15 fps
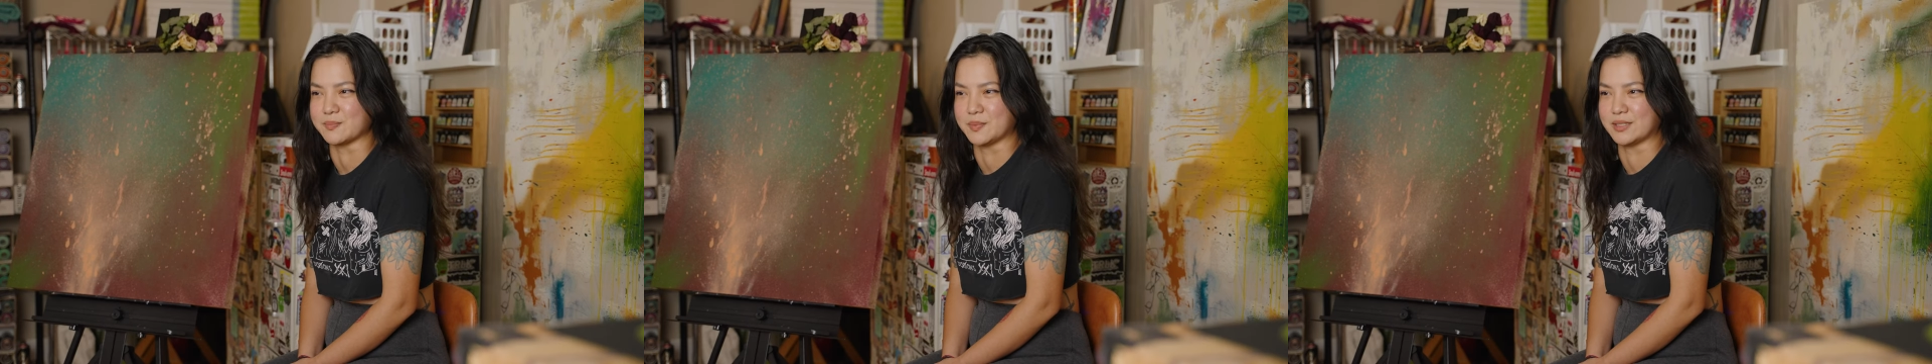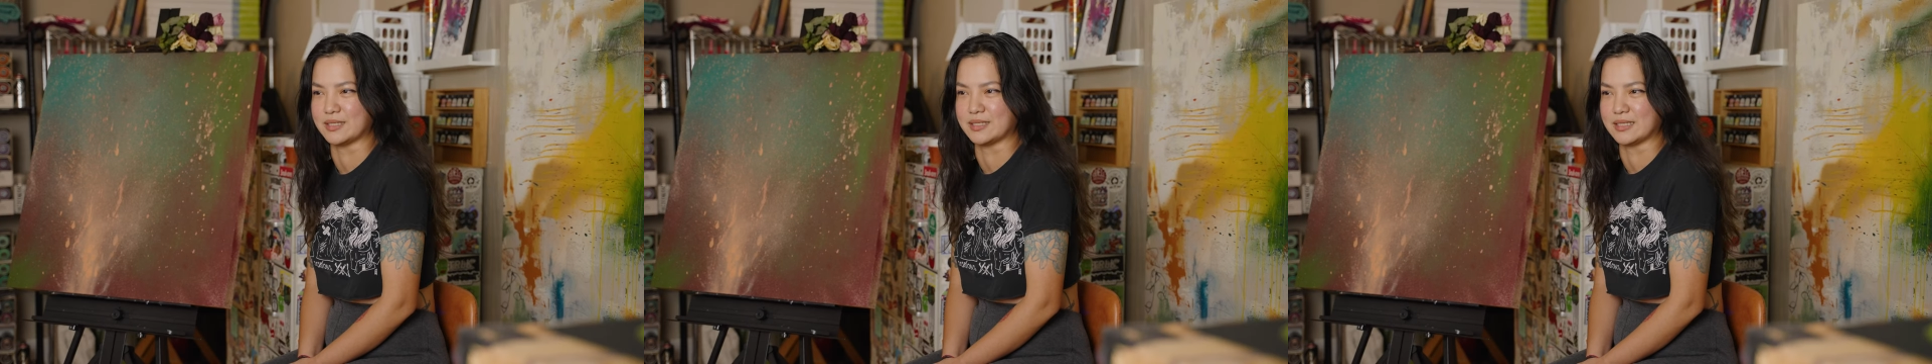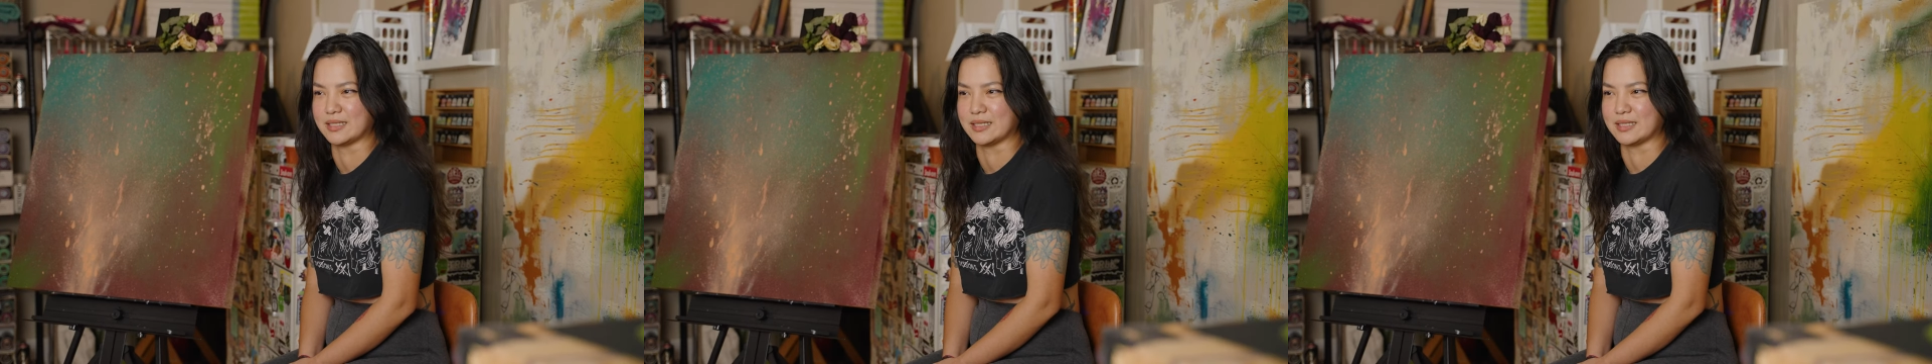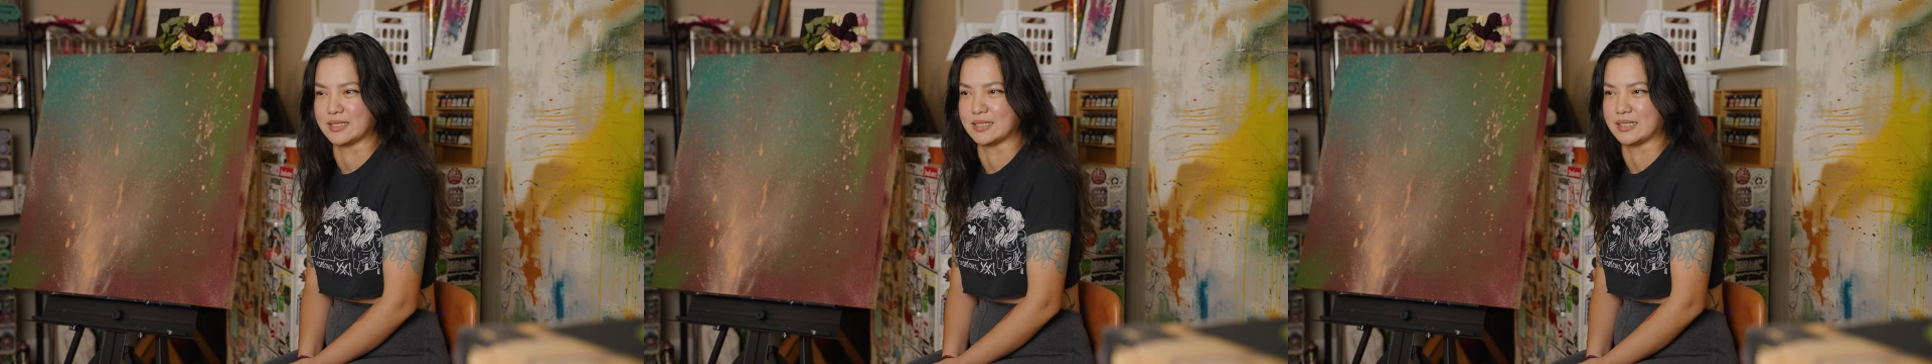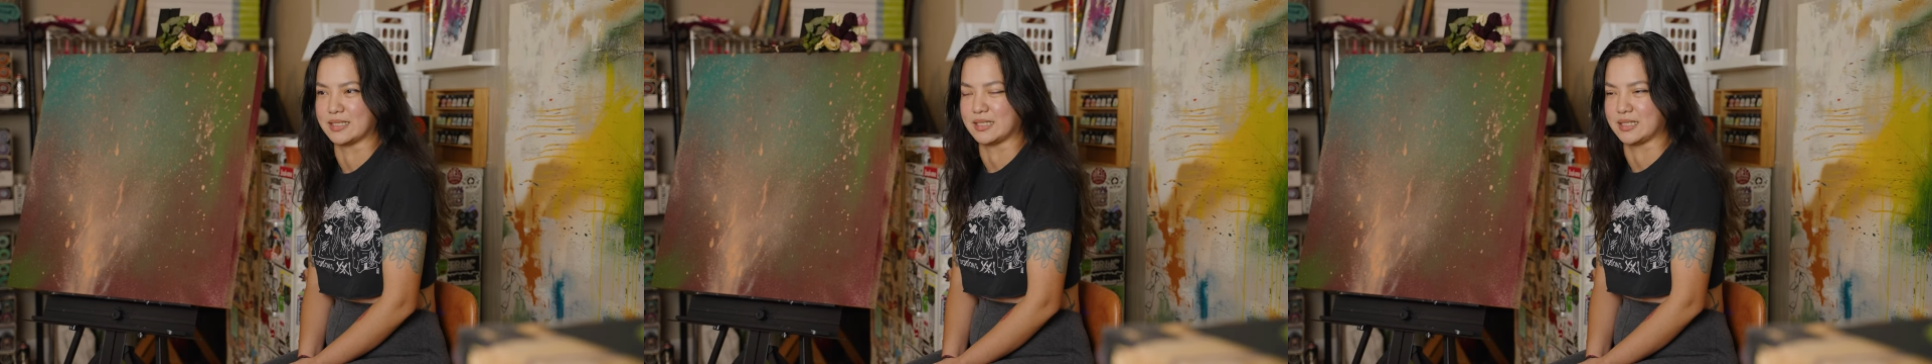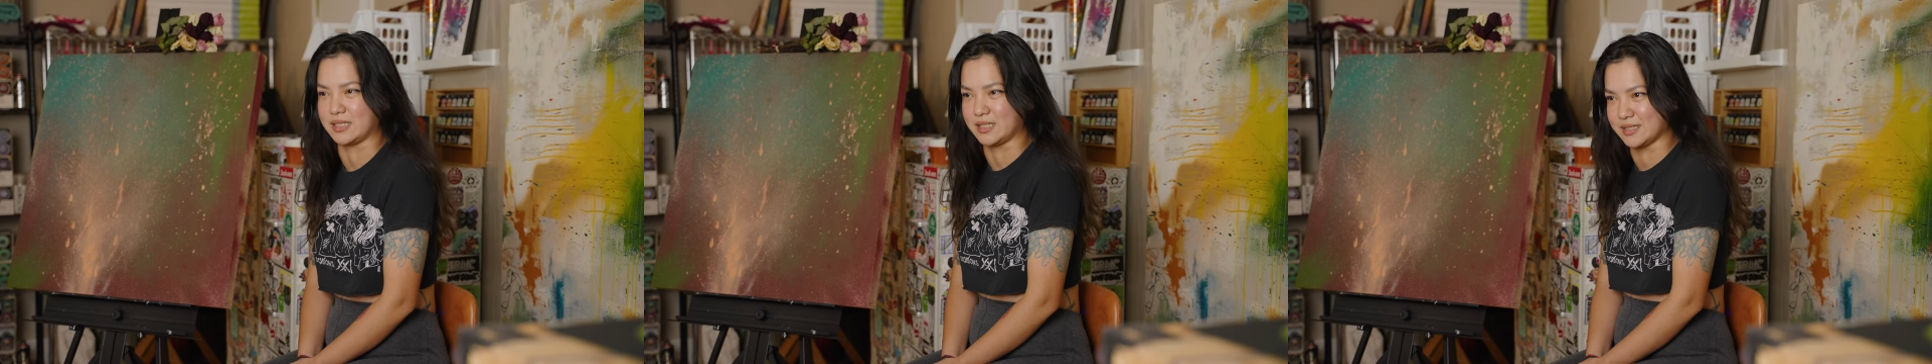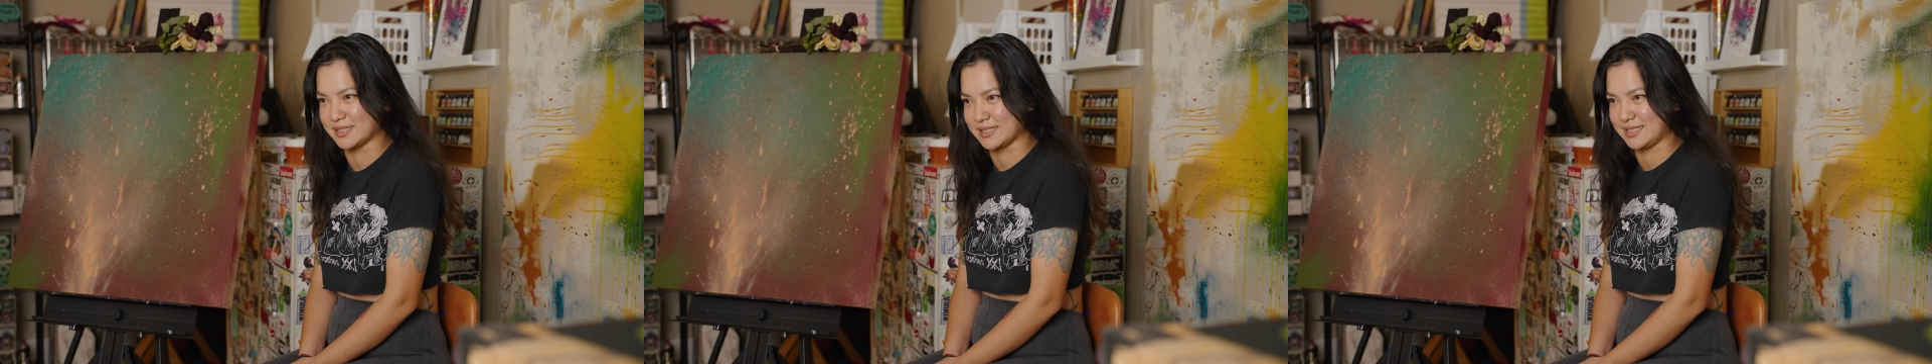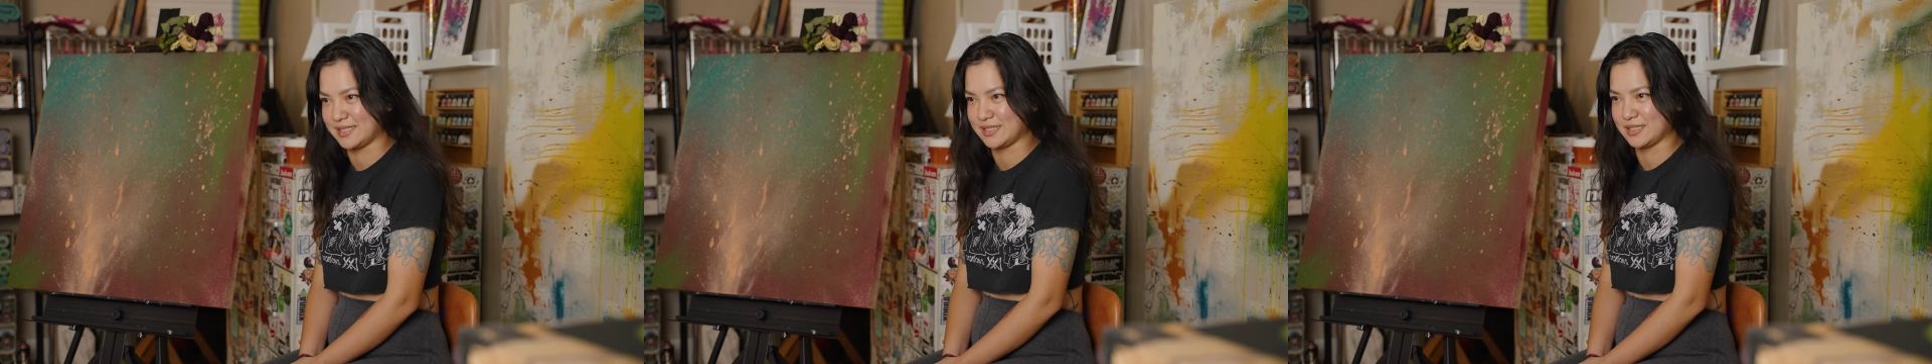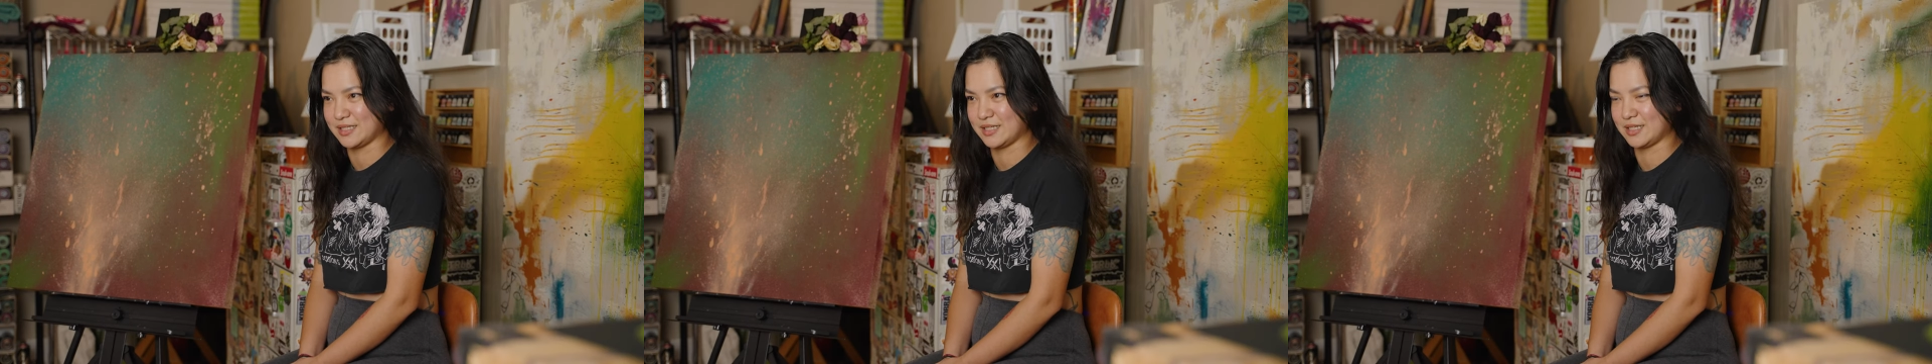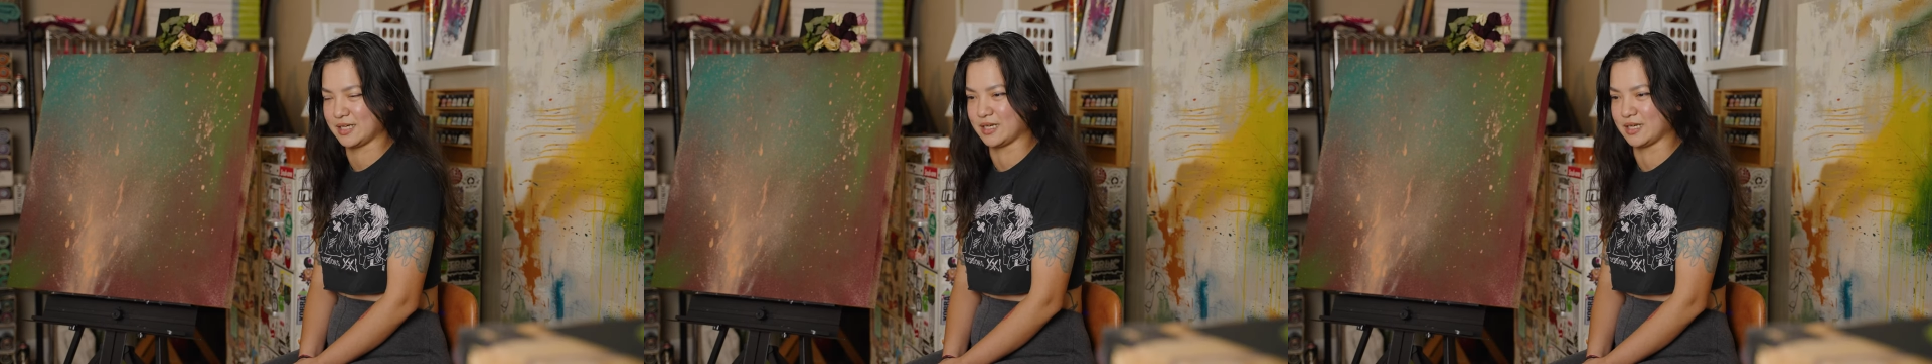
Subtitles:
been easy,